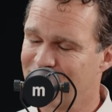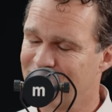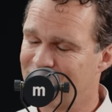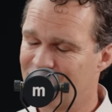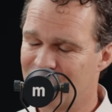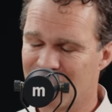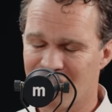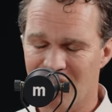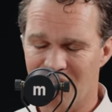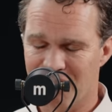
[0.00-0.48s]

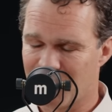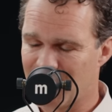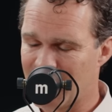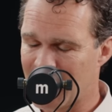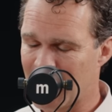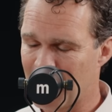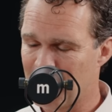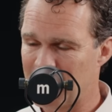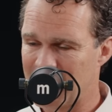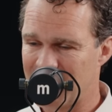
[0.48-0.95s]
stuff
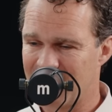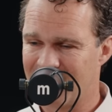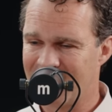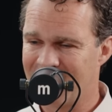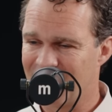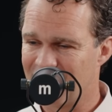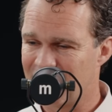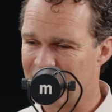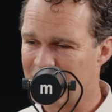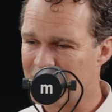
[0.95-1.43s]
around me,
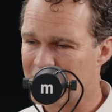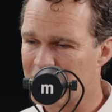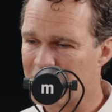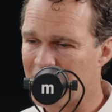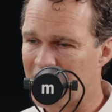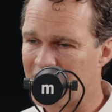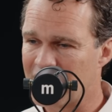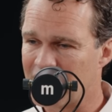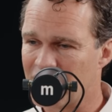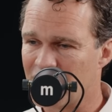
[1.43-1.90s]
you know,
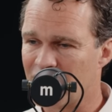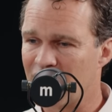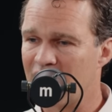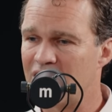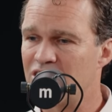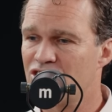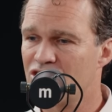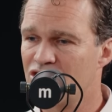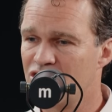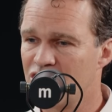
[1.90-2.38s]
my
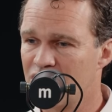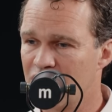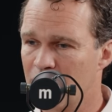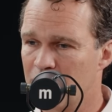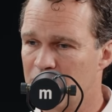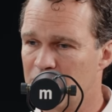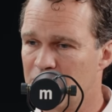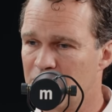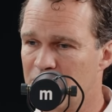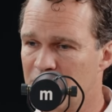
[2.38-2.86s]
relationship,